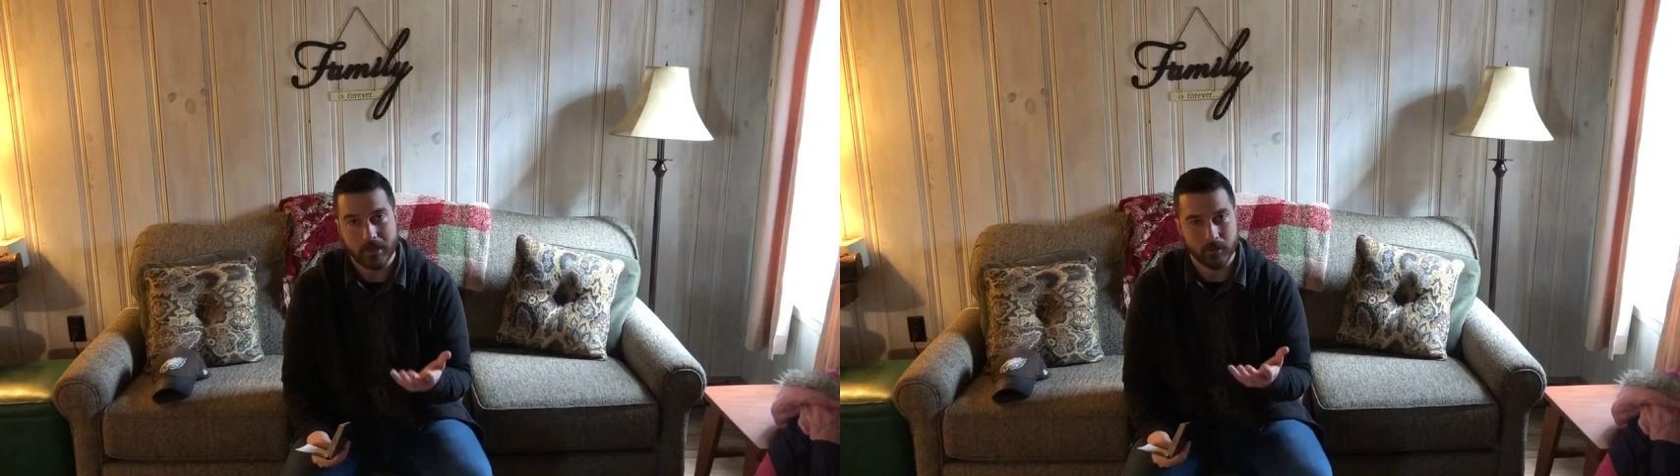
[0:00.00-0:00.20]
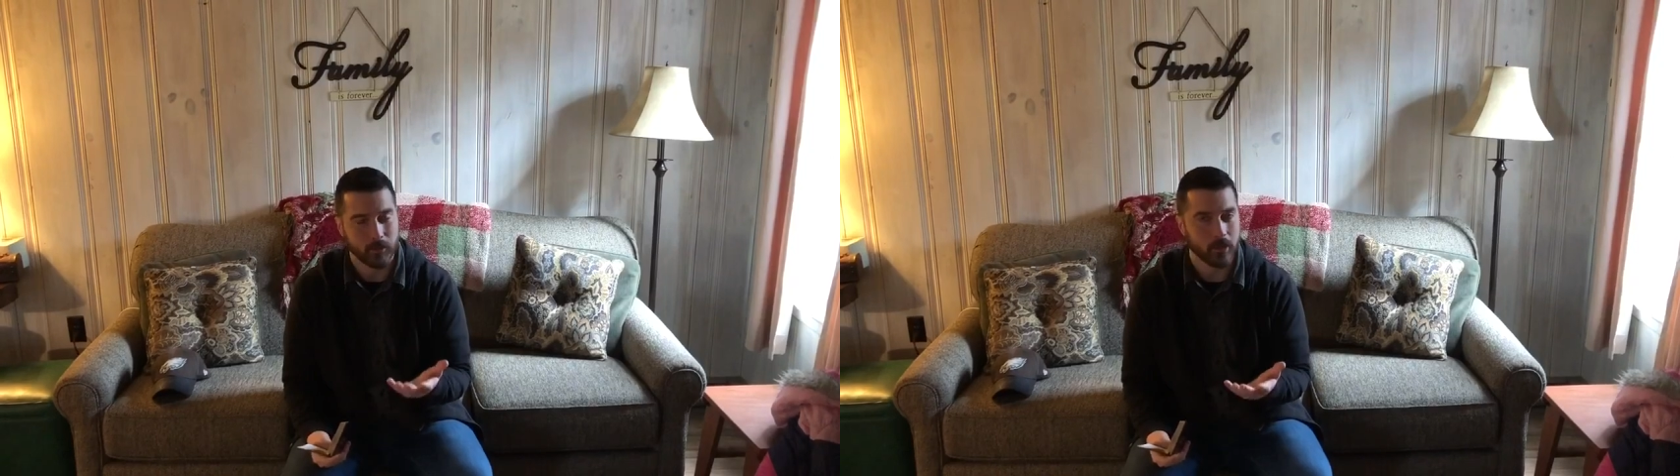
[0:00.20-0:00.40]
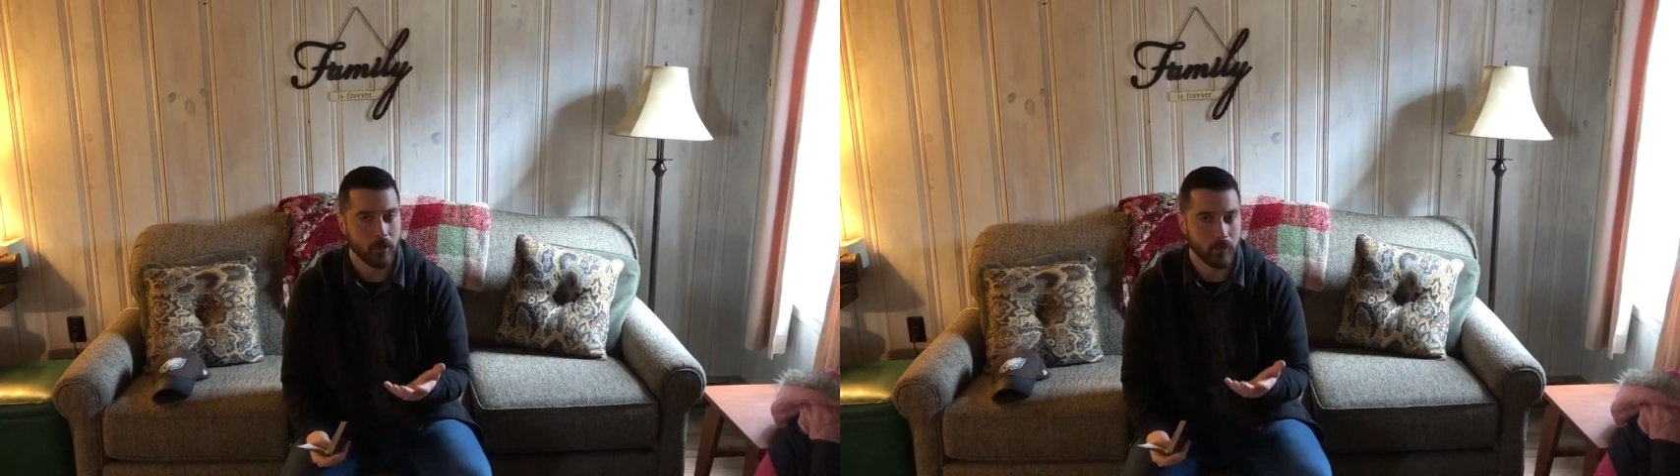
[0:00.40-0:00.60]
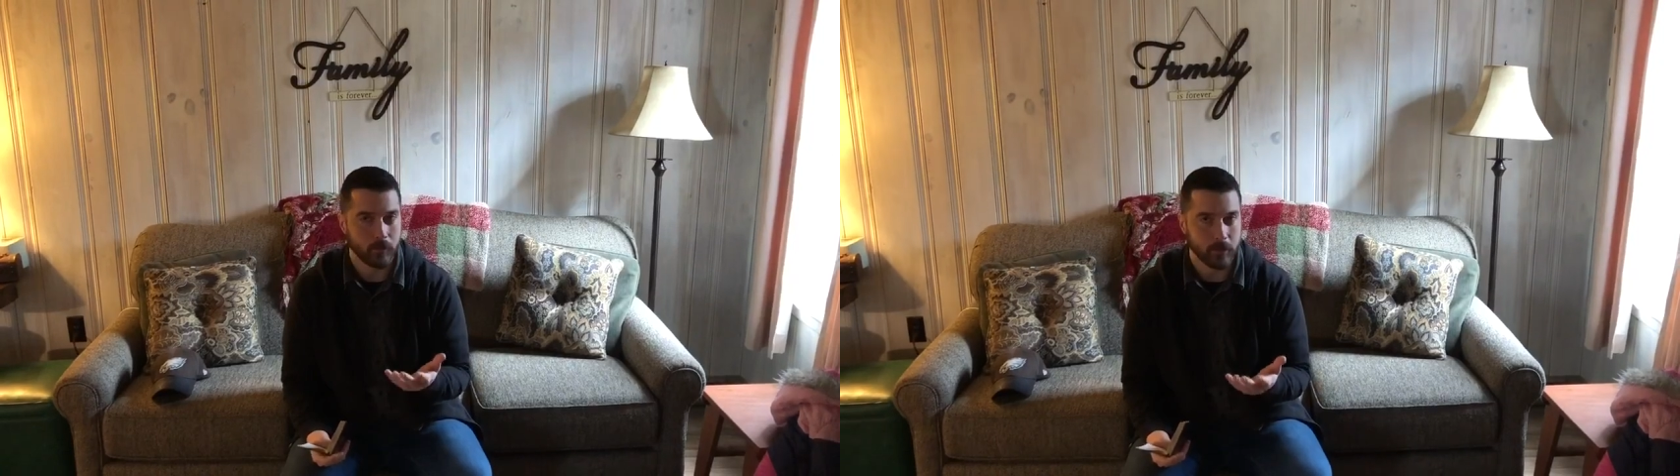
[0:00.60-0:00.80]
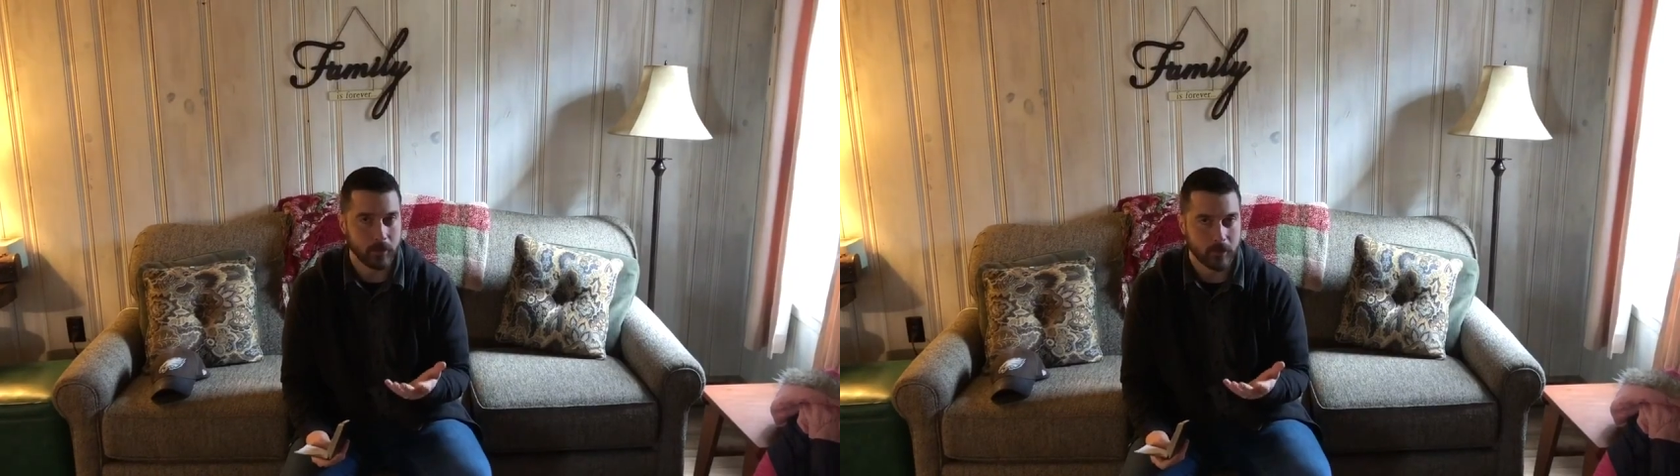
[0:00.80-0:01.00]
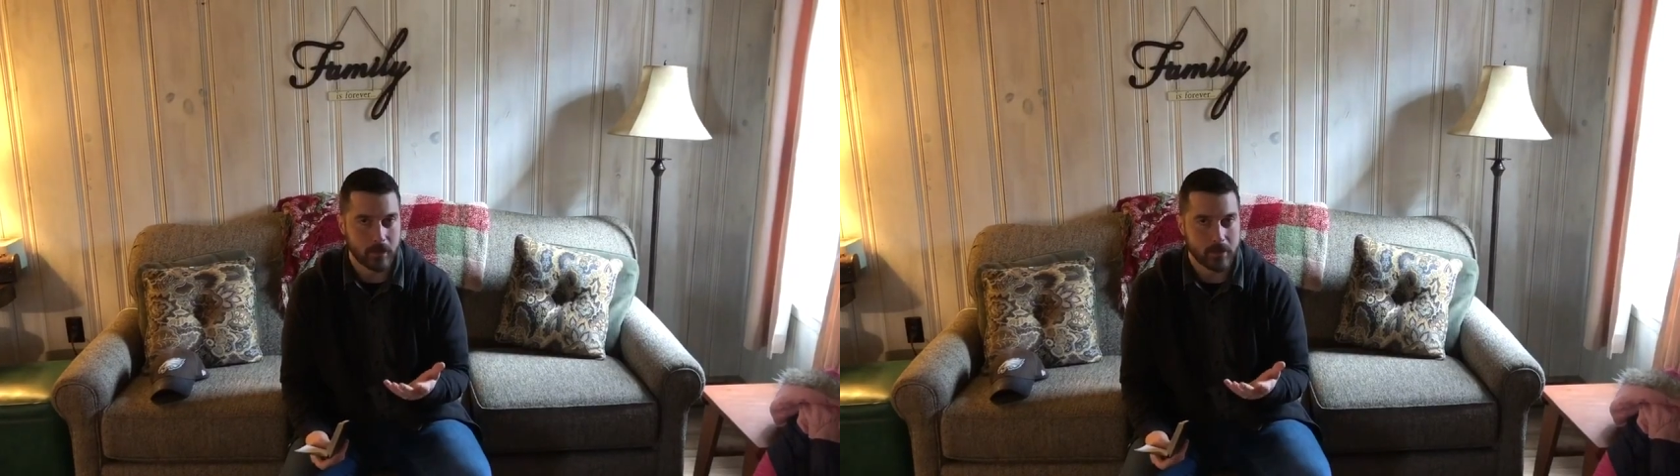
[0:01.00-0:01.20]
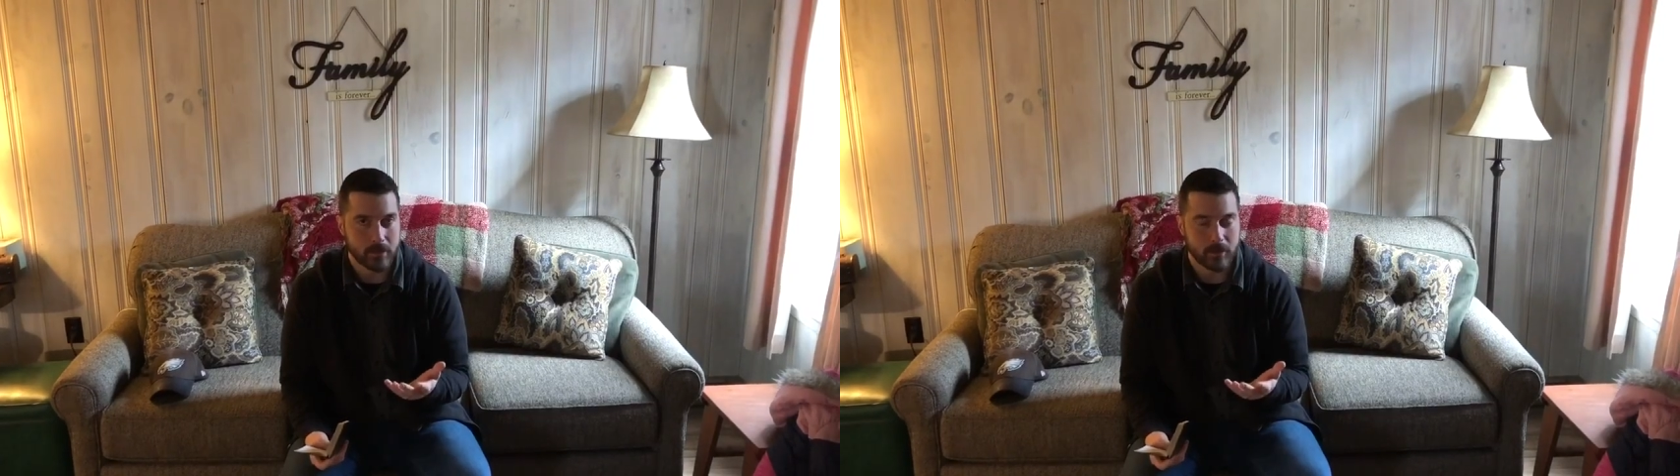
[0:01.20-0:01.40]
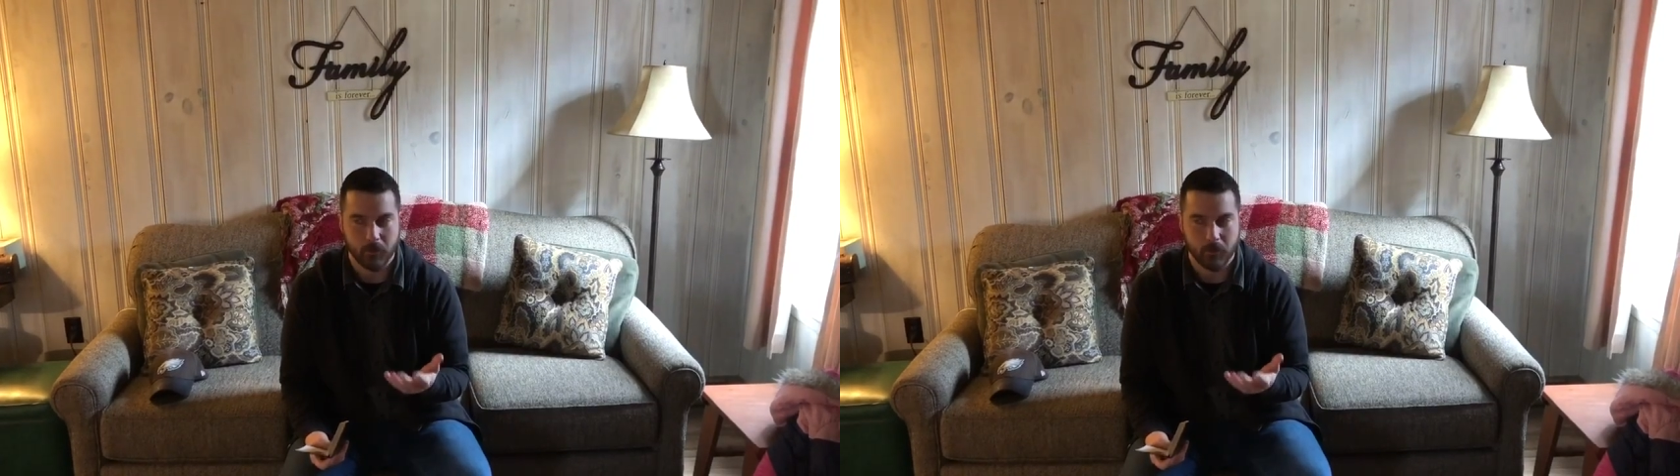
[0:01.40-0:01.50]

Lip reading: difficult feelings